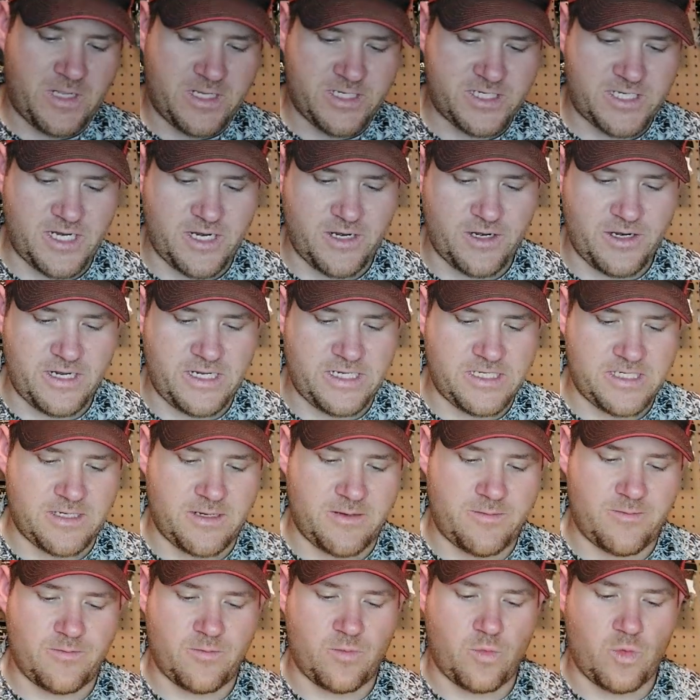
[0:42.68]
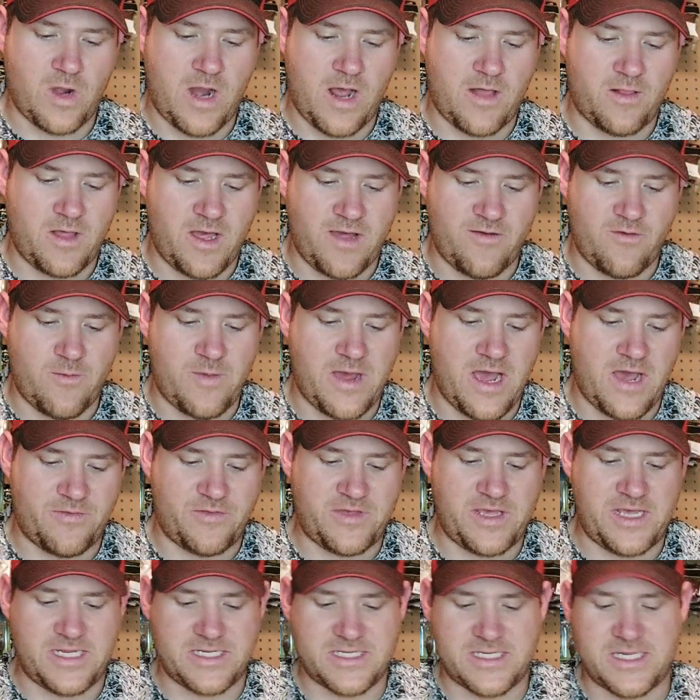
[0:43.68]
series. What I love
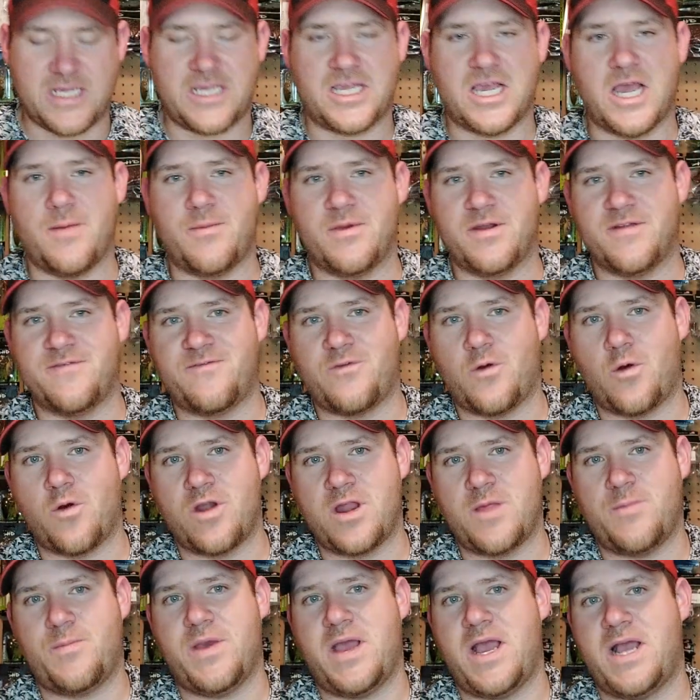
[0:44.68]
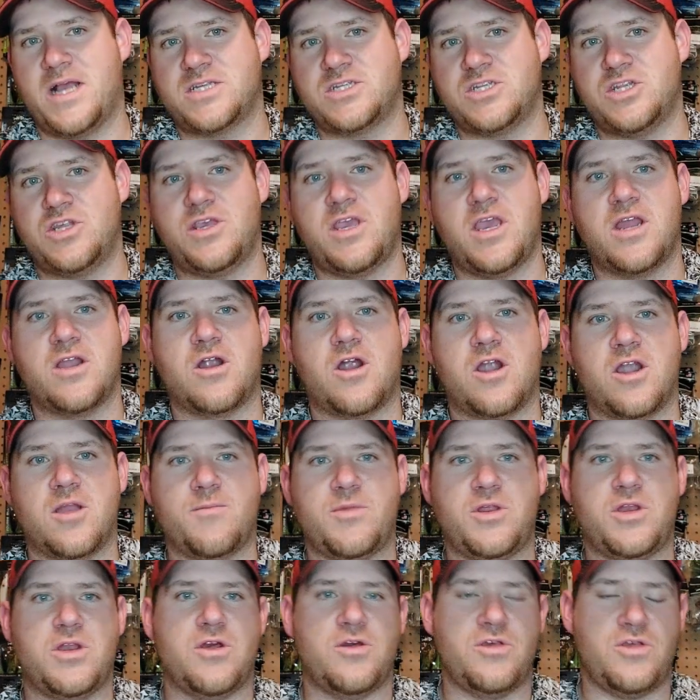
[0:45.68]
about these is they come in a 40 pack, so you get on
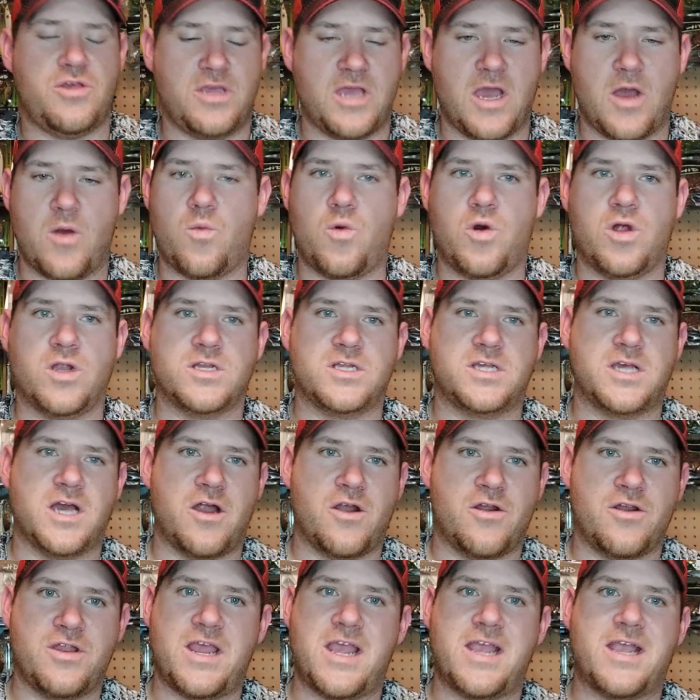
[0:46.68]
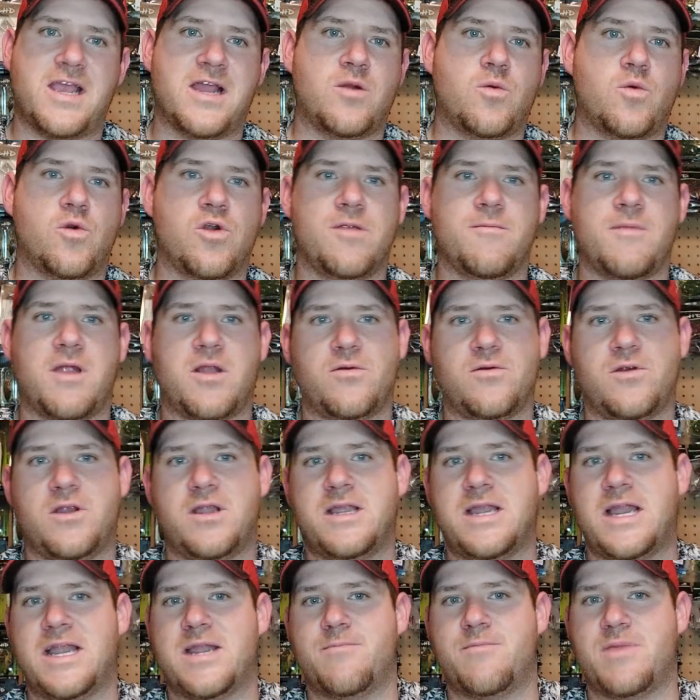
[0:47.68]
them, you know, you got one color, you ain't got to worry about
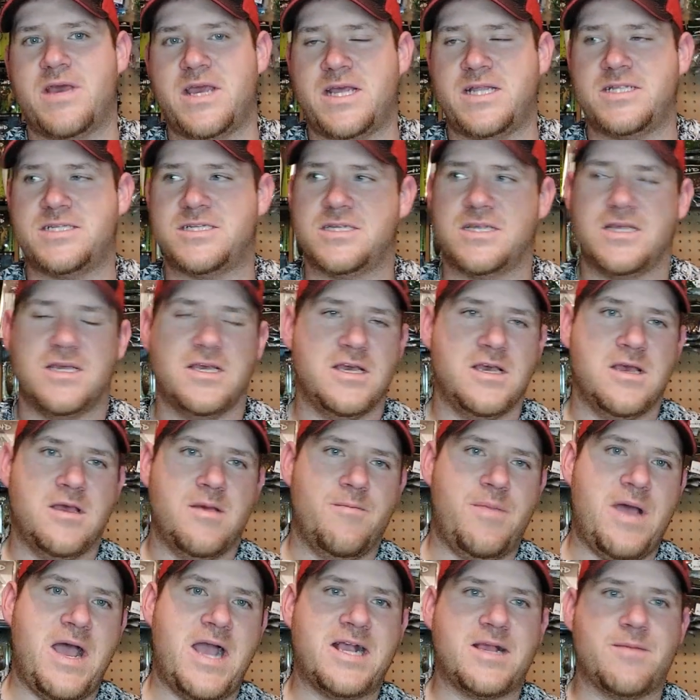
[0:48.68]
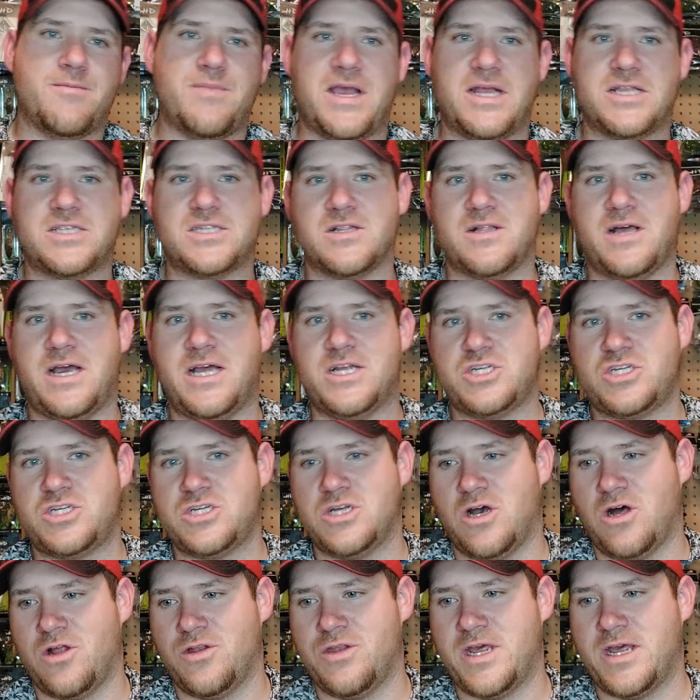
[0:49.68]
running out of baits. Pack of baits will last
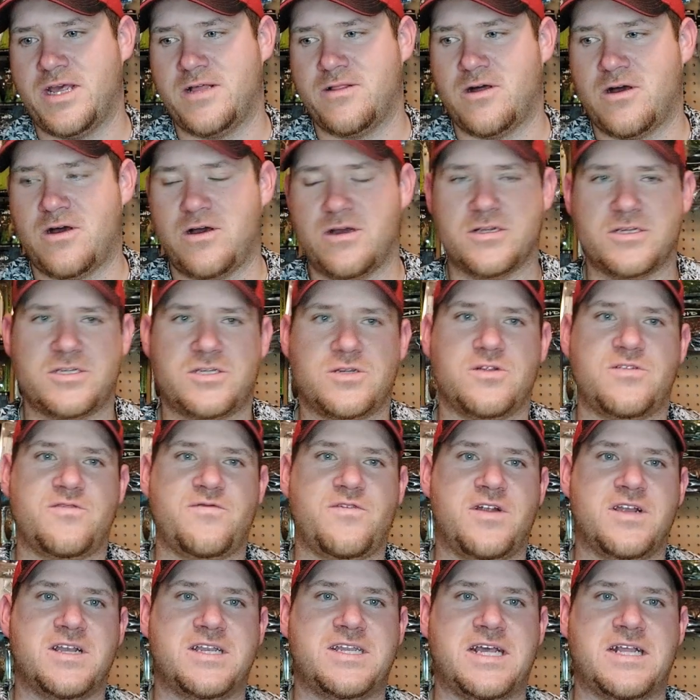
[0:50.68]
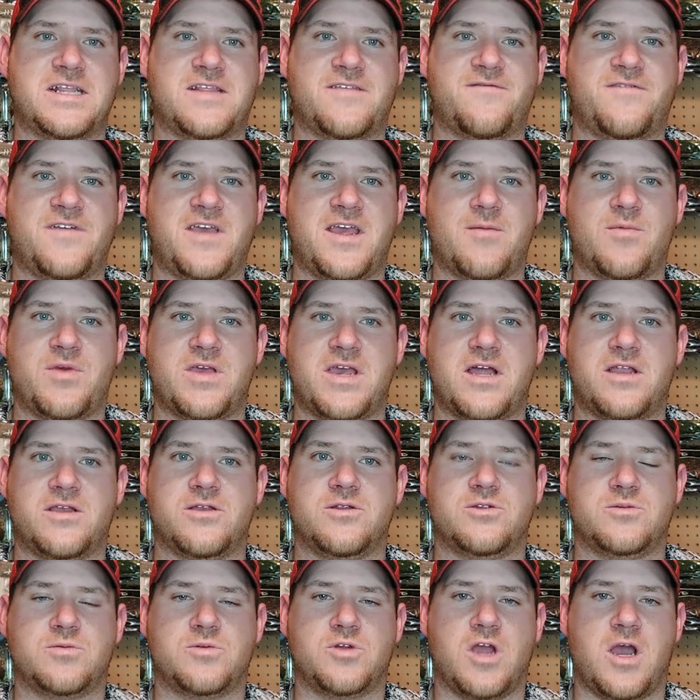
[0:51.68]
you all day long, so it's fun to take the family out and
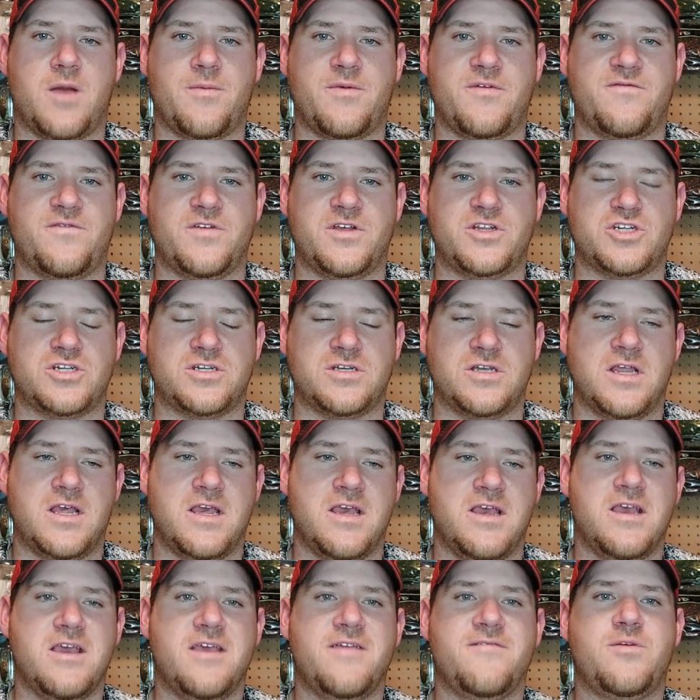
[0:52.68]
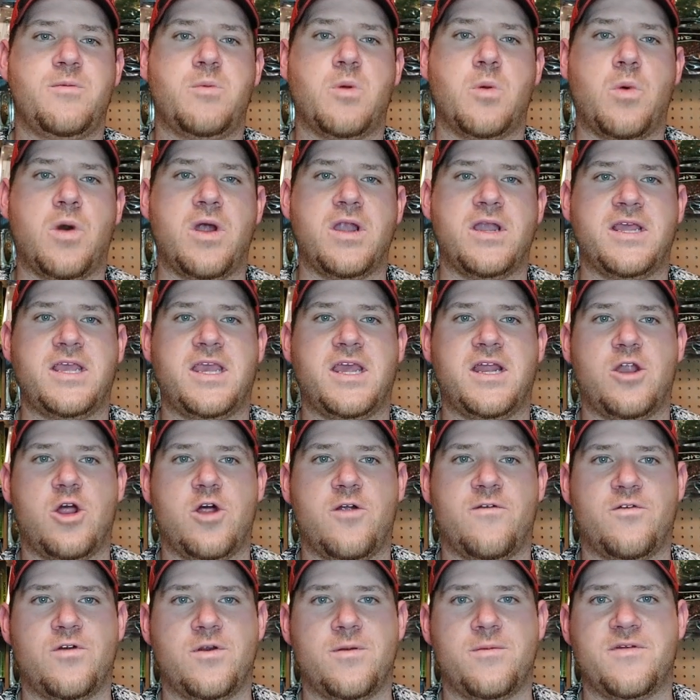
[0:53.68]
do some crappie fishing. If you've been wanting to get
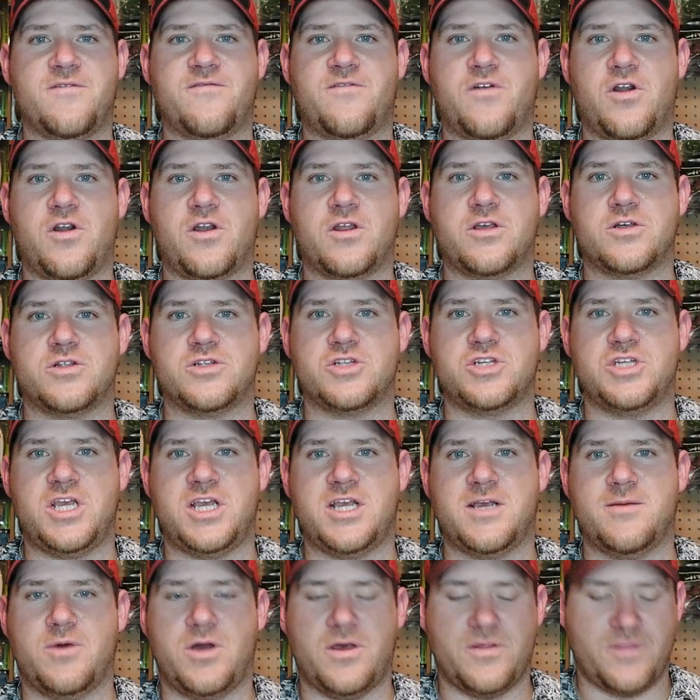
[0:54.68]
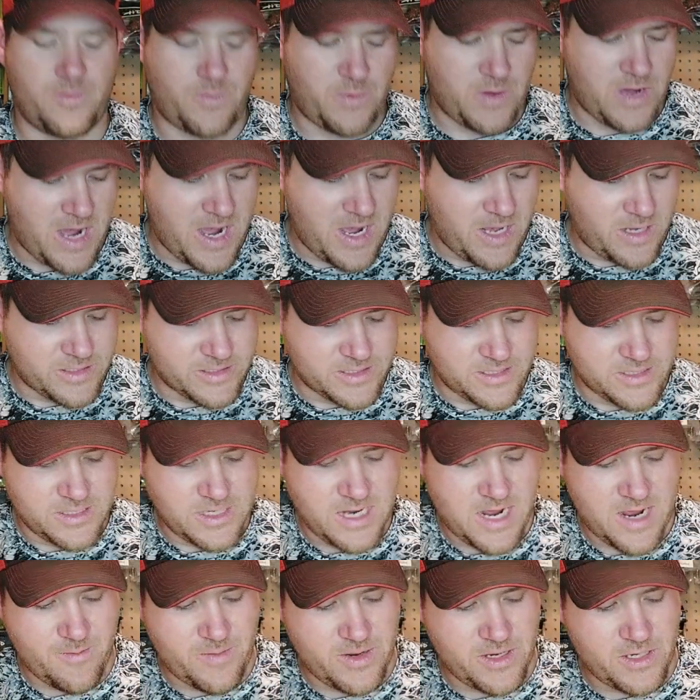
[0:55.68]
over them and vertical jig them on the piles,
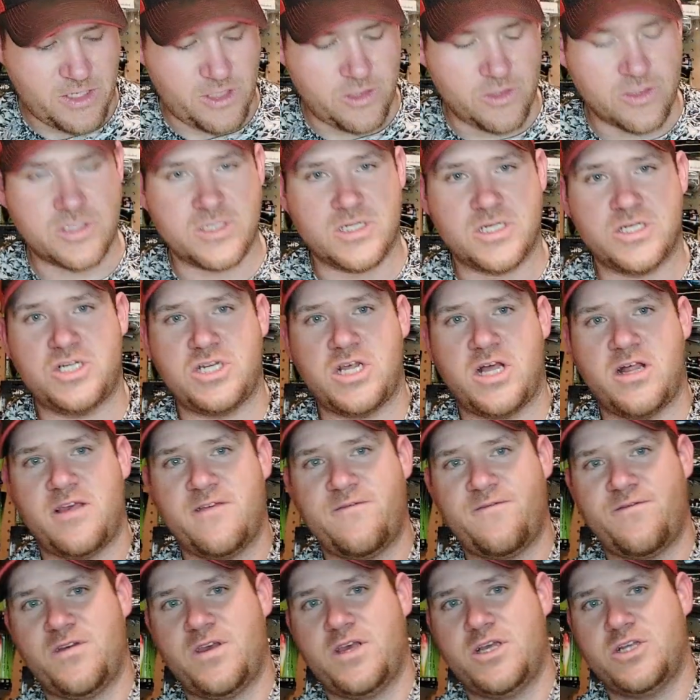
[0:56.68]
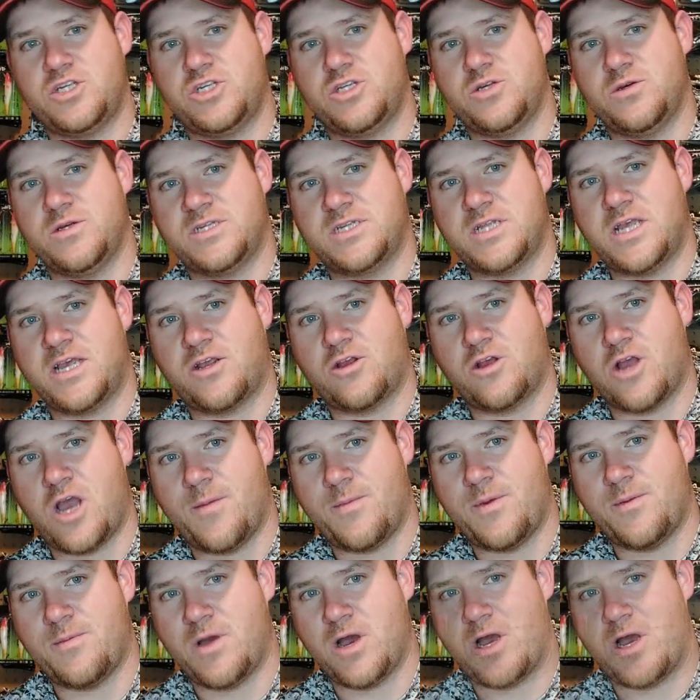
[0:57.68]
I've been using a Jellyfish USA Crappie